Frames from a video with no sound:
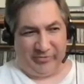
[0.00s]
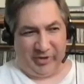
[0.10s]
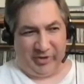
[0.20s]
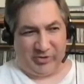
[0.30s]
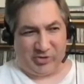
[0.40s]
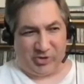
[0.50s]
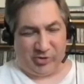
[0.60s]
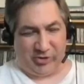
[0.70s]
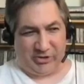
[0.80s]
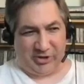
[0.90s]
the
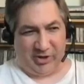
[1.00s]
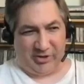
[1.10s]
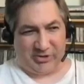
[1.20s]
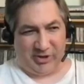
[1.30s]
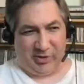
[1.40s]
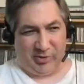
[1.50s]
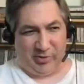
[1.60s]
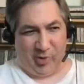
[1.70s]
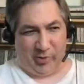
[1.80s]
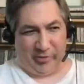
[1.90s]
Journey songs that you're
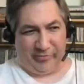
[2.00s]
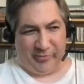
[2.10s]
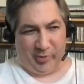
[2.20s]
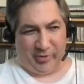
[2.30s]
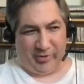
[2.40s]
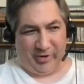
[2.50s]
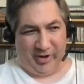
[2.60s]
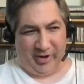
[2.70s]
noted for,